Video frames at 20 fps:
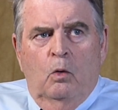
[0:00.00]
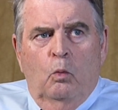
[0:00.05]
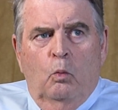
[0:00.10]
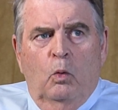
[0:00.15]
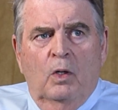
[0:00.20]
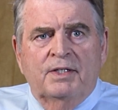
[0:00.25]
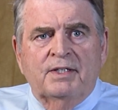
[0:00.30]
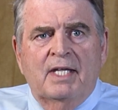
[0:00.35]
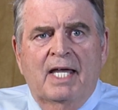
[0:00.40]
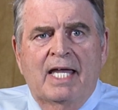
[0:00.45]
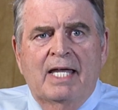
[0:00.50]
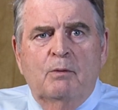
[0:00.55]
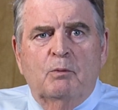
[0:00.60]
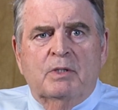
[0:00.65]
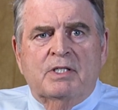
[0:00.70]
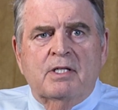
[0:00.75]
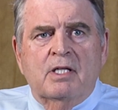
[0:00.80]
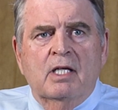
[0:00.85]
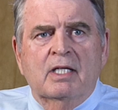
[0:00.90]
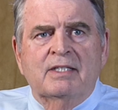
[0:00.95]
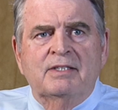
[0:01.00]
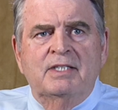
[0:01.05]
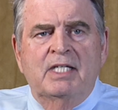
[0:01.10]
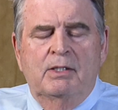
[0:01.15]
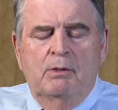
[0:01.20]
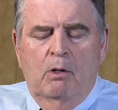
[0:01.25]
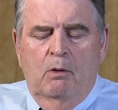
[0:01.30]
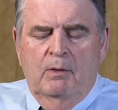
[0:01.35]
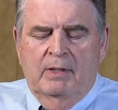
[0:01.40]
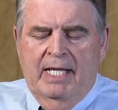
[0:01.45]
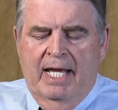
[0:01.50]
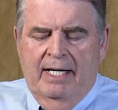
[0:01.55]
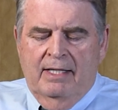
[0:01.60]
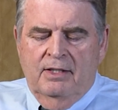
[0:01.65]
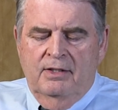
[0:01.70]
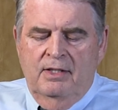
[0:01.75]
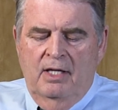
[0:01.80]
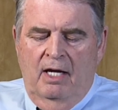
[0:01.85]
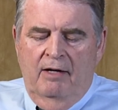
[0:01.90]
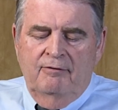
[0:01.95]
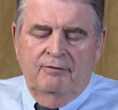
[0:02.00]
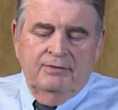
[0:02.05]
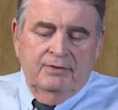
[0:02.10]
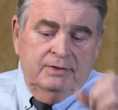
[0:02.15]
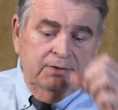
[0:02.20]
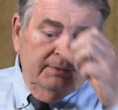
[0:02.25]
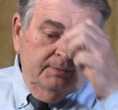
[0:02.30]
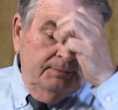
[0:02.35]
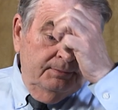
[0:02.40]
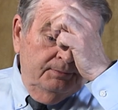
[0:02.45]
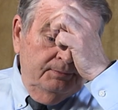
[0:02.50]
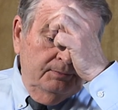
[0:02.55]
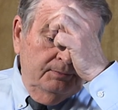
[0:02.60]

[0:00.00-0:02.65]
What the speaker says: One day when Nero had had enough,